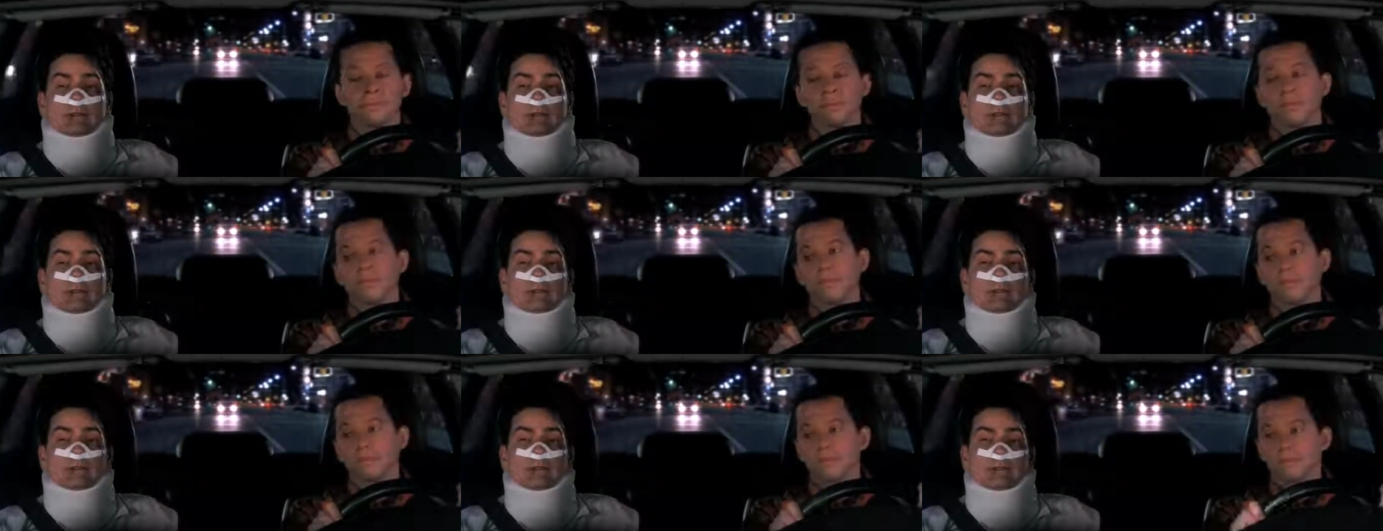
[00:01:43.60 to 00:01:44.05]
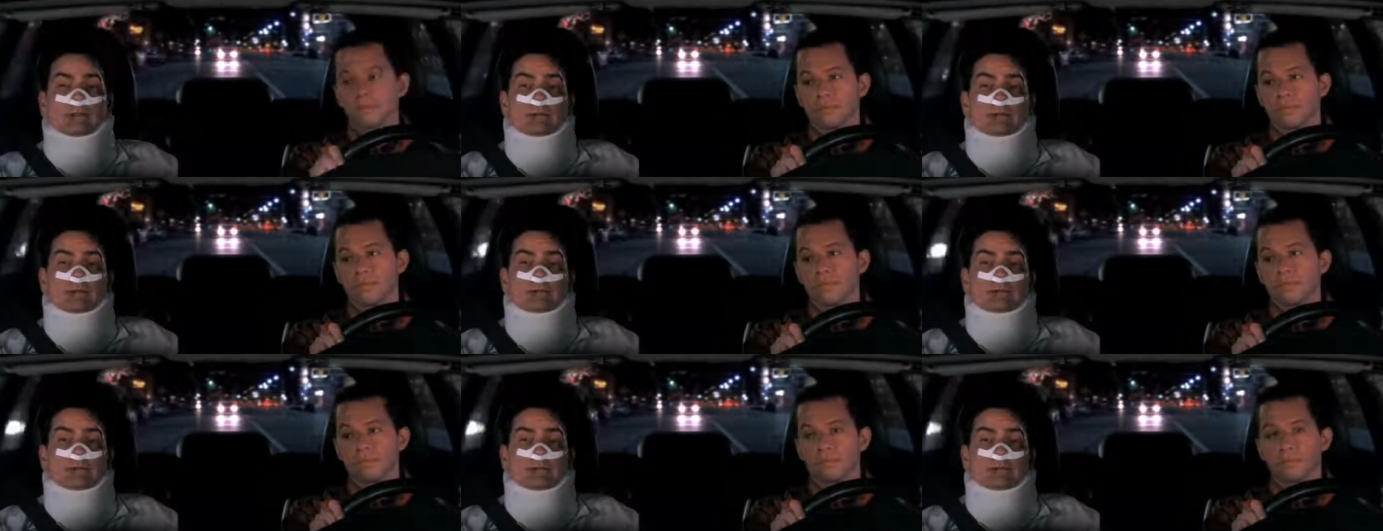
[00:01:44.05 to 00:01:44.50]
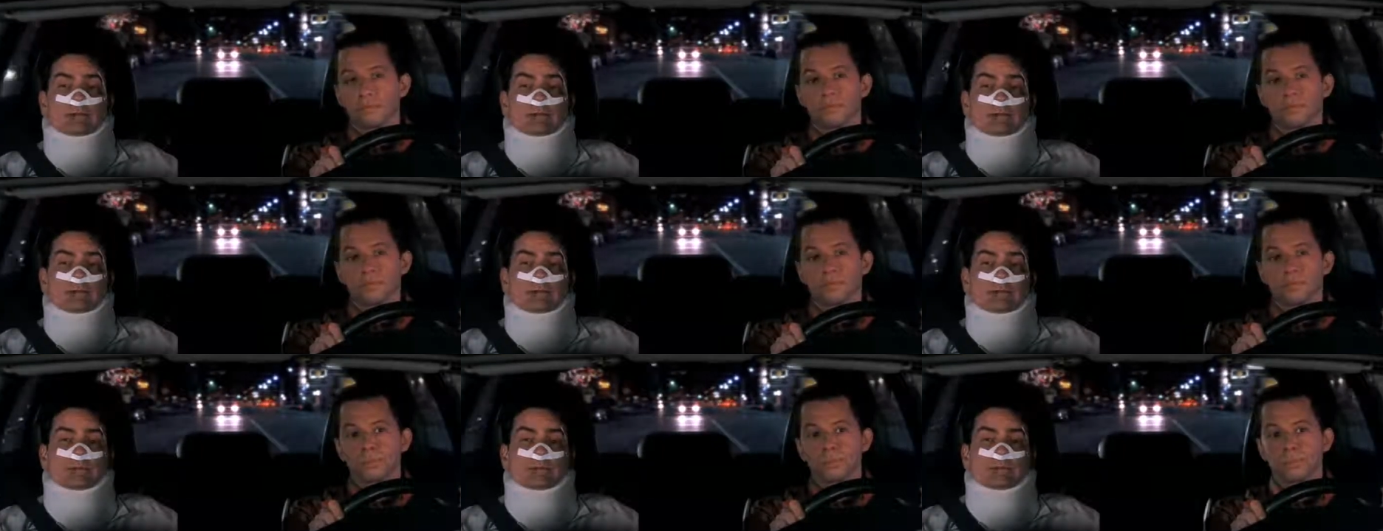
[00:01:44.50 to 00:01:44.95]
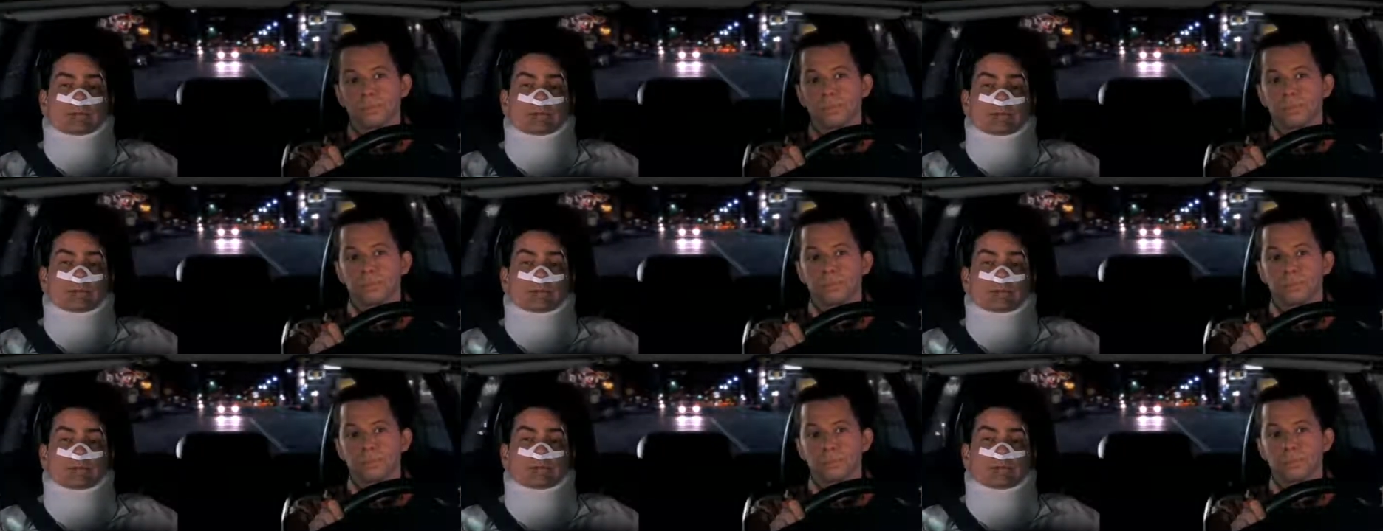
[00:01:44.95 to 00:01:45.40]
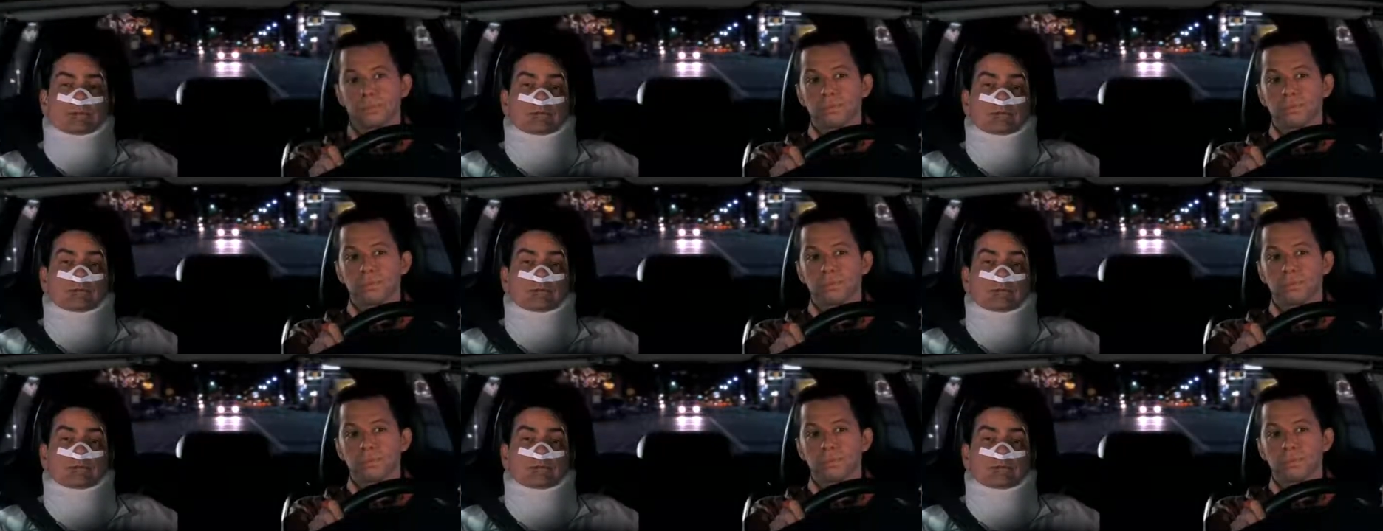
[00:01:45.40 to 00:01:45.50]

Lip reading: (no one is talking)